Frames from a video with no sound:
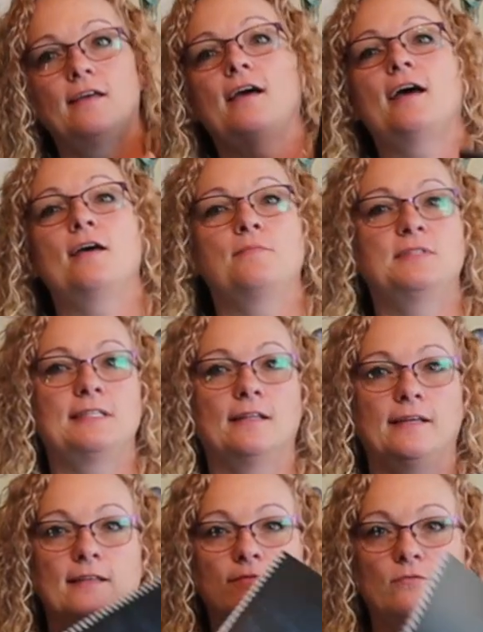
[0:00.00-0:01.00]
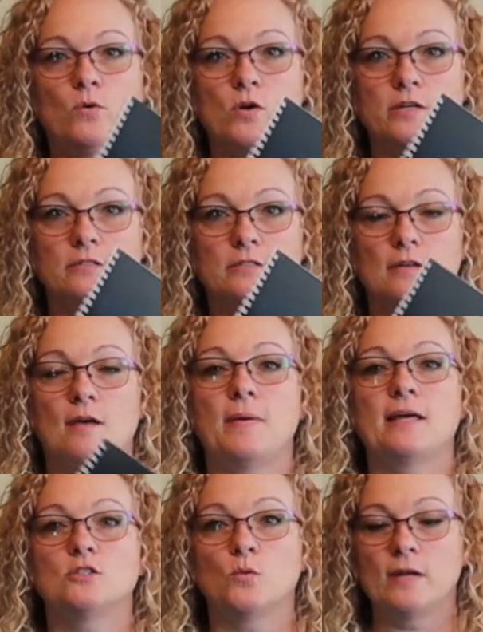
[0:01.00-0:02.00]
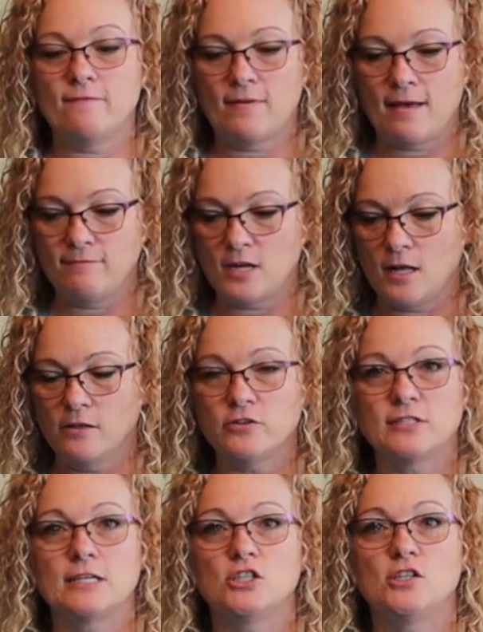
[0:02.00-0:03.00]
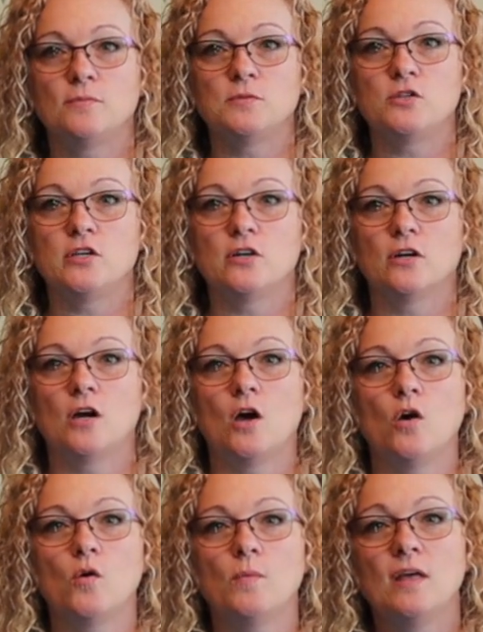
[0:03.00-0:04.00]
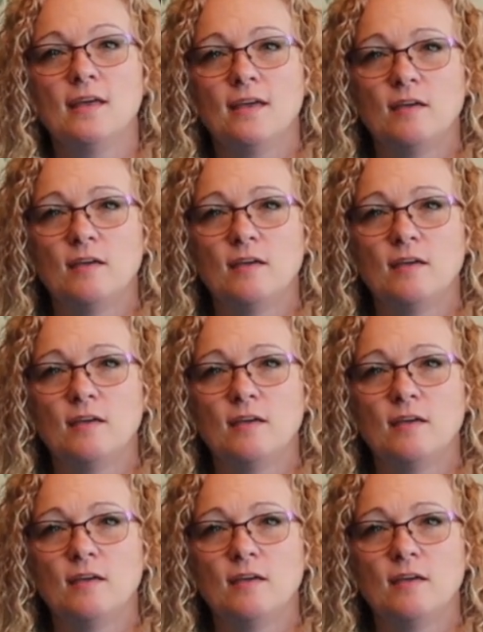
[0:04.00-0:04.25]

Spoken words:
I'm selling them for about $25. That's shipped to your home.